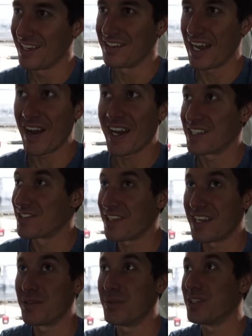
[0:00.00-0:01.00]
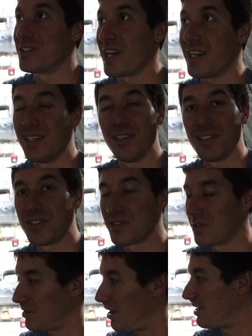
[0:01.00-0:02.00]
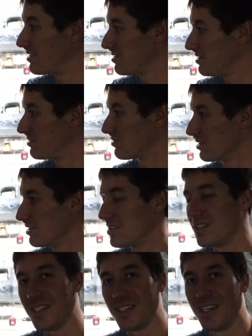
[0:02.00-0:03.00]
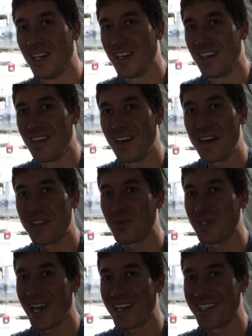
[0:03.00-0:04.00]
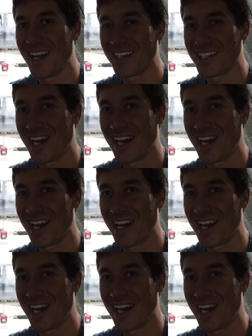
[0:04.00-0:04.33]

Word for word: Now I can stand to be inside it. It's honestly really clean. I think we got it knocked